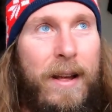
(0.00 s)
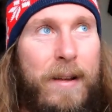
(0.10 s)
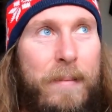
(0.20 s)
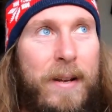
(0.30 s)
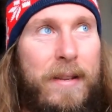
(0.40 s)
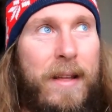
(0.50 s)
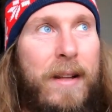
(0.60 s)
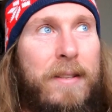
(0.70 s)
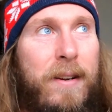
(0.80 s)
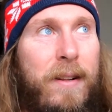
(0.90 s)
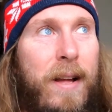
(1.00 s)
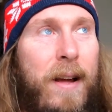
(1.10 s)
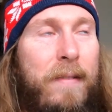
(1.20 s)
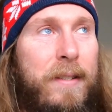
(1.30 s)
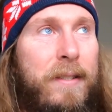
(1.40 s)
Uh, but that's all I
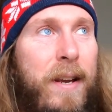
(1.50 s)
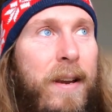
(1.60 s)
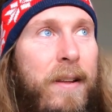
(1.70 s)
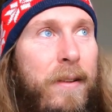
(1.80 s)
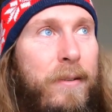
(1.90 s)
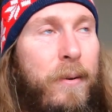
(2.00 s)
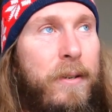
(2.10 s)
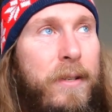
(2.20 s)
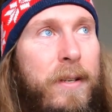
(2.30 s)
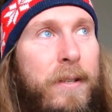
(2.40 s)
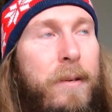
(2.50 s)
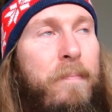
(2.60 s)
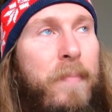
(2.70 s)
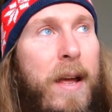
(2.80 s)
have to say, the sources,